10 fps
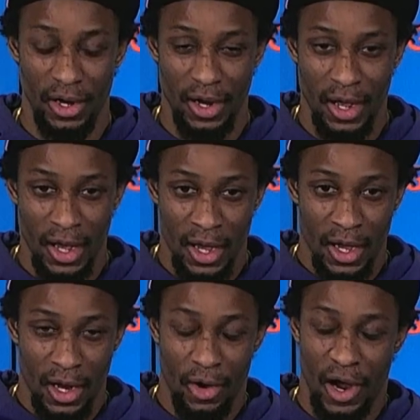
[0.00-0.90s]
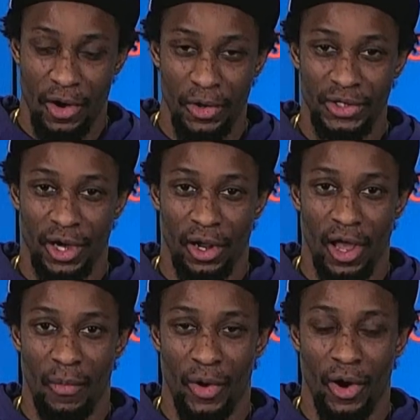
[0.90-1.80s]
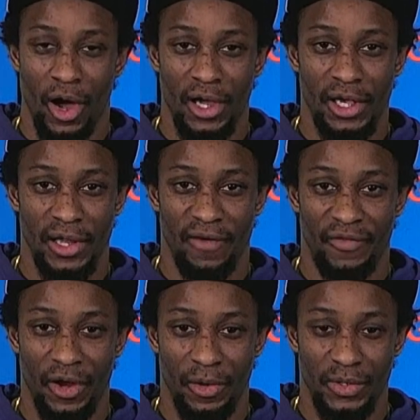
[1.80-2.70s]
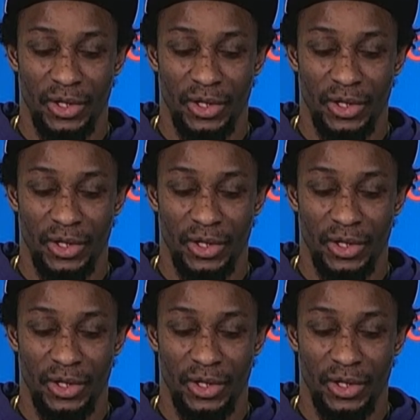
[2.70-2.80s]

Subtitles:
And, you know, I know he's got a lot more hockey left in him.